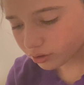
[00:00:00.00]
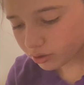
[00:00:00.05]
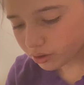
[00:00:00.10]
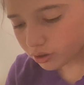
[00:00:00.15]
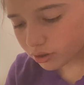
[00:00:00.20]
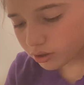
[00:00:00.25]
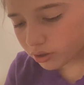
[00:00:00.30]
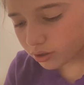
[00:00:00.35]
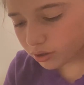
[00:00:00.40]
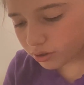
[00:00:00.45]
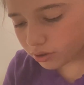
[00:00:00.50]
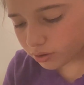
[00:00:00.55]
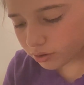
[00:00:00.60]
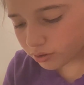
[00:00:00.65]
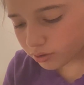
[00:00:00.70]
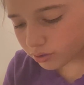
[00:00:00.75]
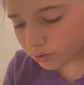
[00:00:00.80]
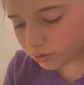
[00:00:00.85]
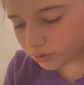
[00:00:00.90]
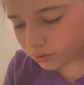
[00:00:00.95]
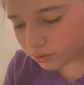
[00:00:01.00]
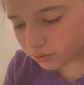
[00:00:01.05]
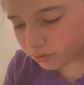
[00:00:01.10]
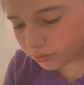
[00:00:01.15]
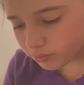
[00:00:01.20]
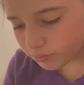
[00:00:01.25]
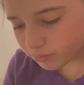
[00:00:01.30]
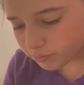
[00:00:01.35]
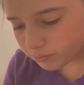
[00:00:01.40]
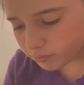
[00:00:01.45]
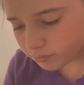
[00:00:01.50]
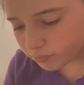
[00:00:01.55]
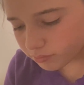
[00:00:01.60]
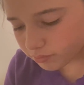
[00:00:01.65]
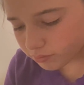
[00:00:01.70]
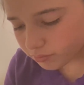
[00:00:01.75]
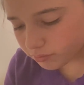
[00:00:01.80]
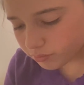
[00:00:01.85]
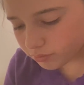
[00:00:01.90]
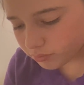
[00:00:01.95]

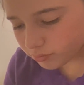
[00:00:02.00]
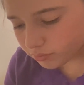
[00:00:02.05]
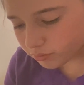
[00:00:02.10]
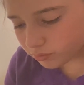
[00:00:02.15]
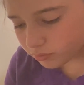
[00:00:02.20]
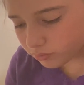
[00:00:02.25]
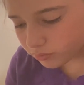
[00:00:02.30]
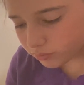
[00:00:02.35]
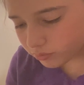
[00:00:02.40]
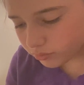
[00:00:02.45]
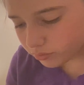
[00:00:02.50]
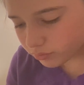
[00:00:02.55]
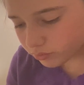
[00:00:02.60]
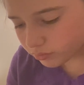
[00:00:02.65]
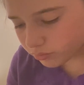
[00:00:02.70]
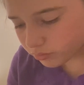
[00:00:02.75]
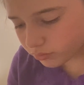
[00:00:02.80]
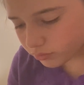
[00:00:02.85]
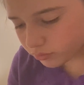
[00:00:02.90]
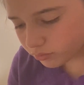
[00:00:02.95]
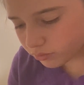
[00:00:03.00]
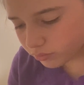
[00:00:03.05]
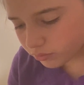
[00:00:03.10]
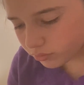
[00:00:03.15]
Nobody speaks.